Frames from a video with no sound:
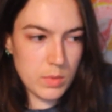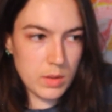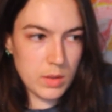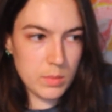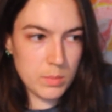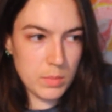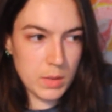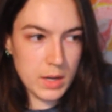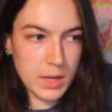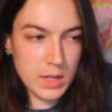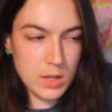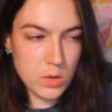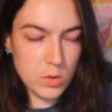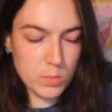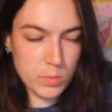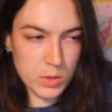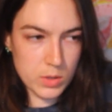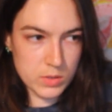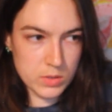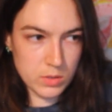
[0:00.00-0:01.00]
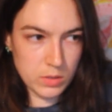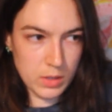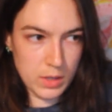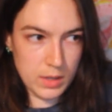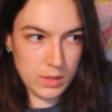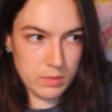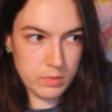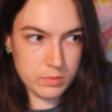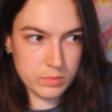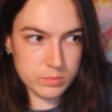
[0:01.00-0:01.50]
in my own personal
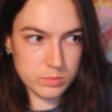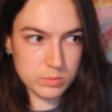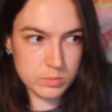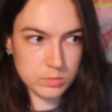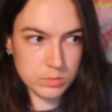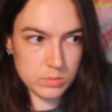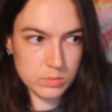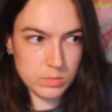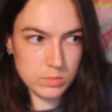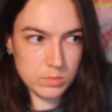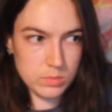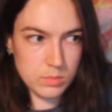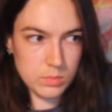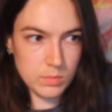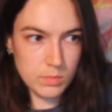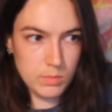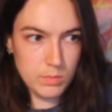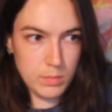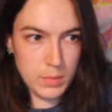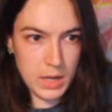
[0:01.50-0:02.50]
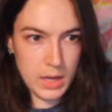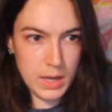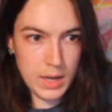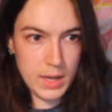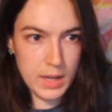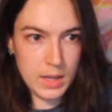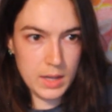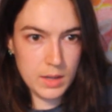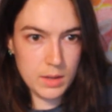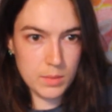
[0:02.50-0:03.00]
life,
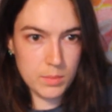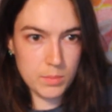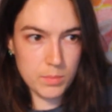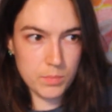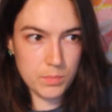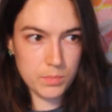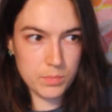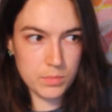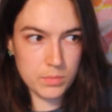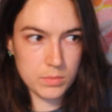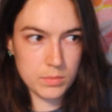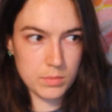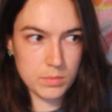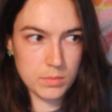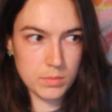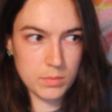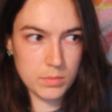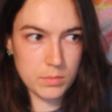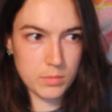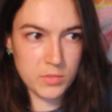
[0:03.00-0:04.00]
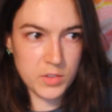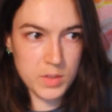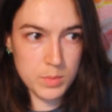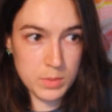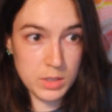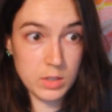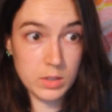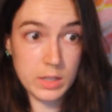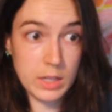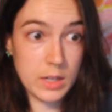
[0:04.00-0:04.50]
my
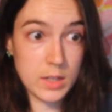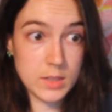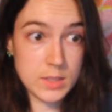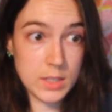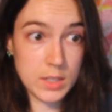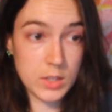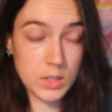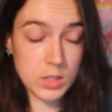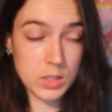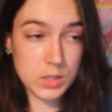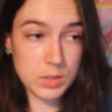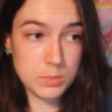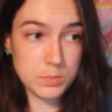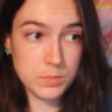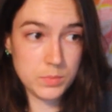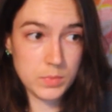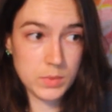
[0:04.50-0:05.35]
female caretaker